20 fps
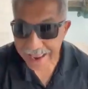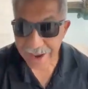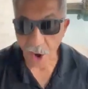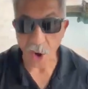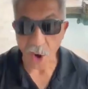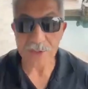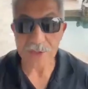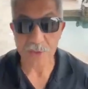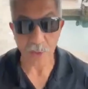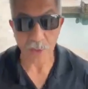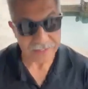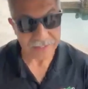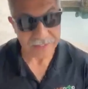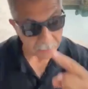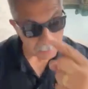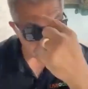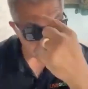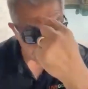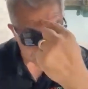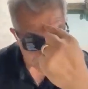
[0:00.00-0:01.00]
billion dollar
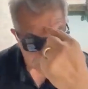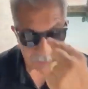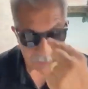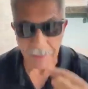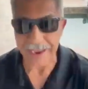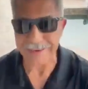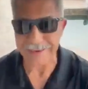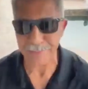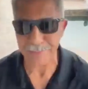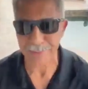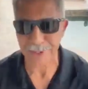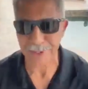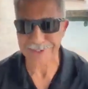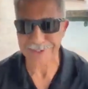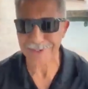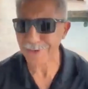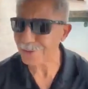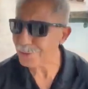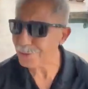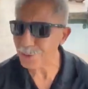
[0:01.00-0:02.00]
company. This is
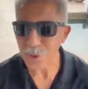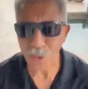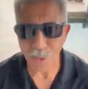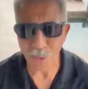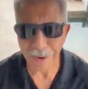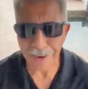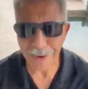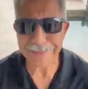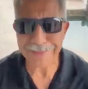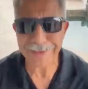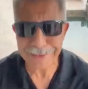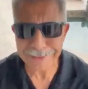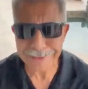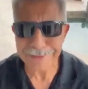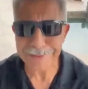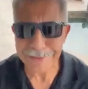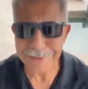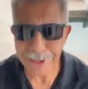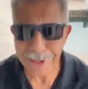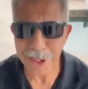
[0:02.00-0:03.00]
going to be a multi
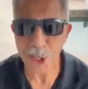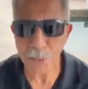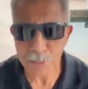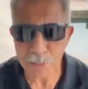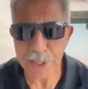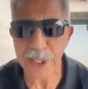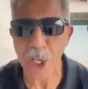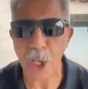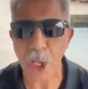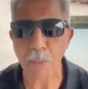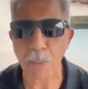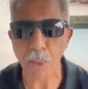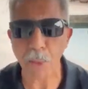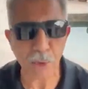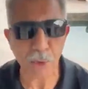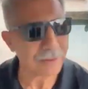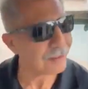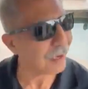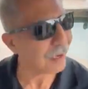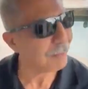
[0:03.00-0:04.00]
billion dollar
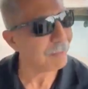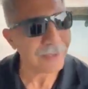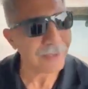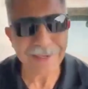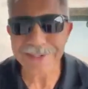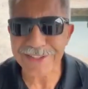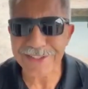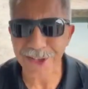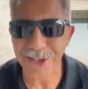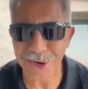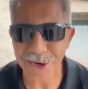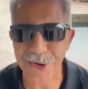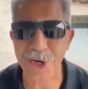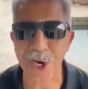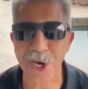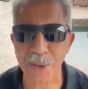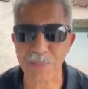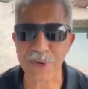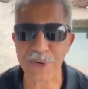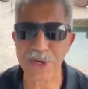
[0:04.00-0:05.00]
opportunity and a
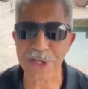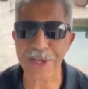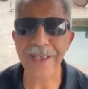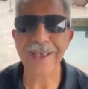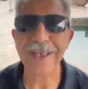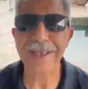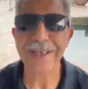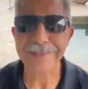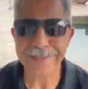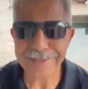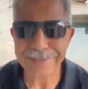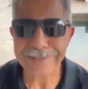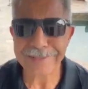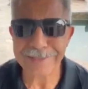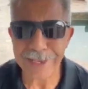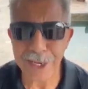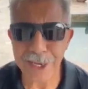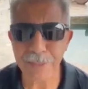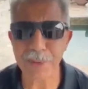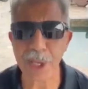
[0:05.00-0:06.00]
community, and I want to be a
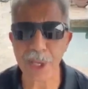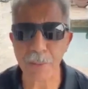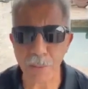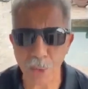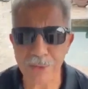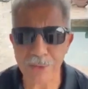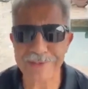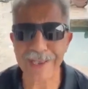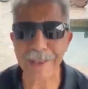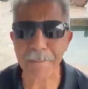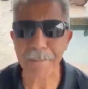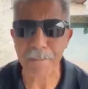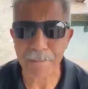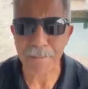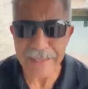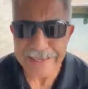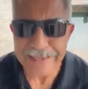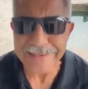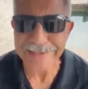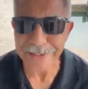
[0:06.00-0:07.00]
part of it.
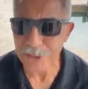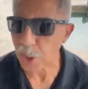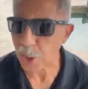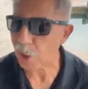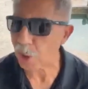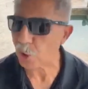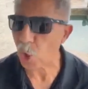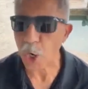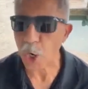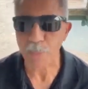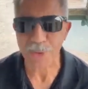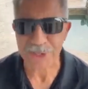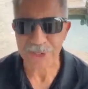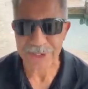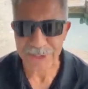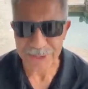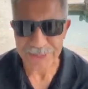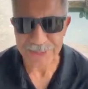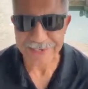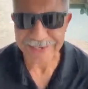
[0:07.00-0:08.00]
That's brother A,
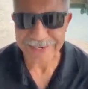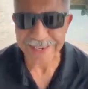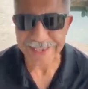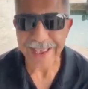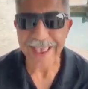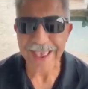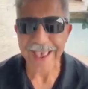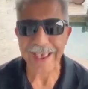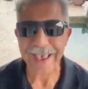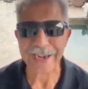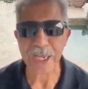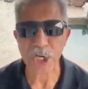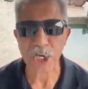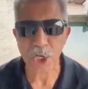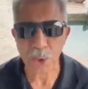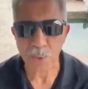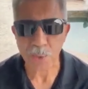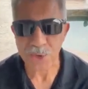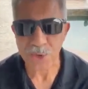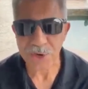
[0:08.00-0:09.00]
right? Brother
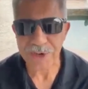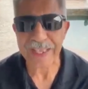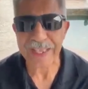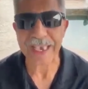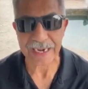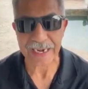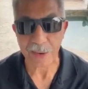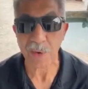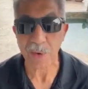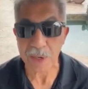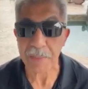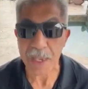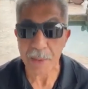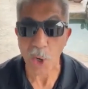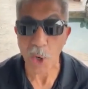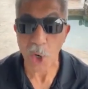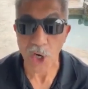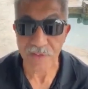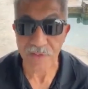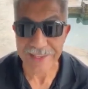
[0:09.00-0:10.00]
B, same
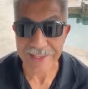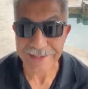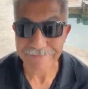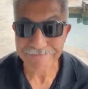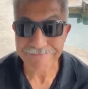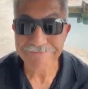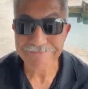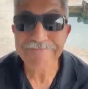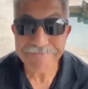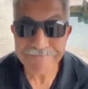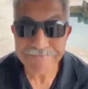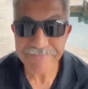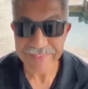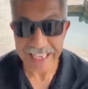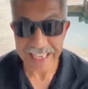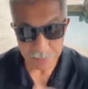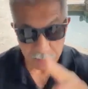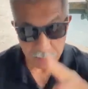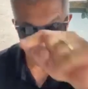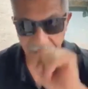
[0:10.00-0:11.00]
brother, right?
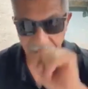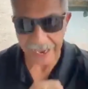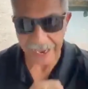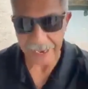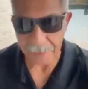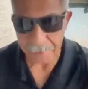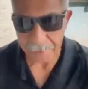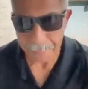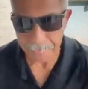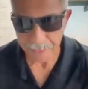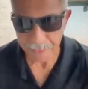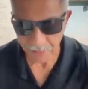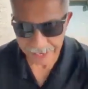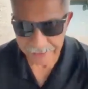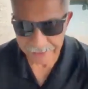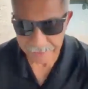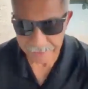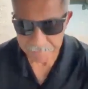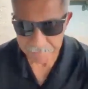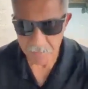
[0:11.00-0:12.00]
He's like, hmm,
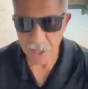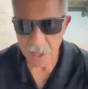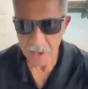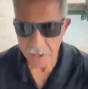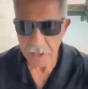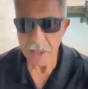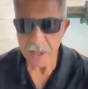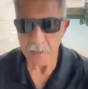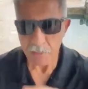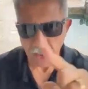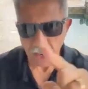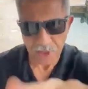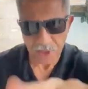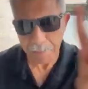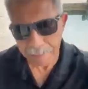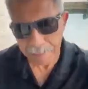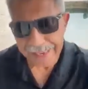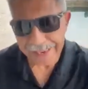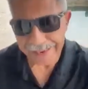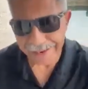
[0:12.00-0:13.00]
I'm going to take in the products,
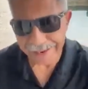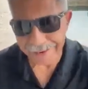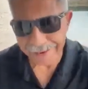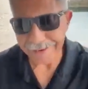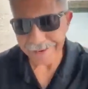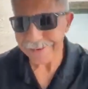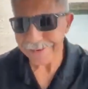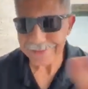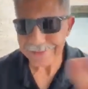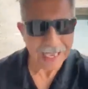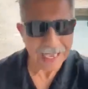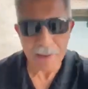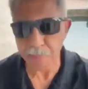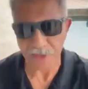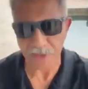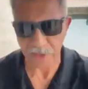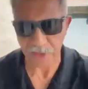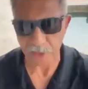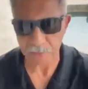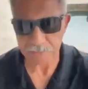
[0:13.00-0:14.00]
of course. You
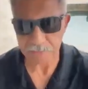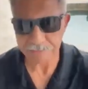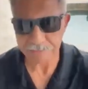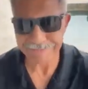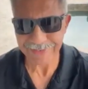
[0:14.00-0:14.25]
know, come on.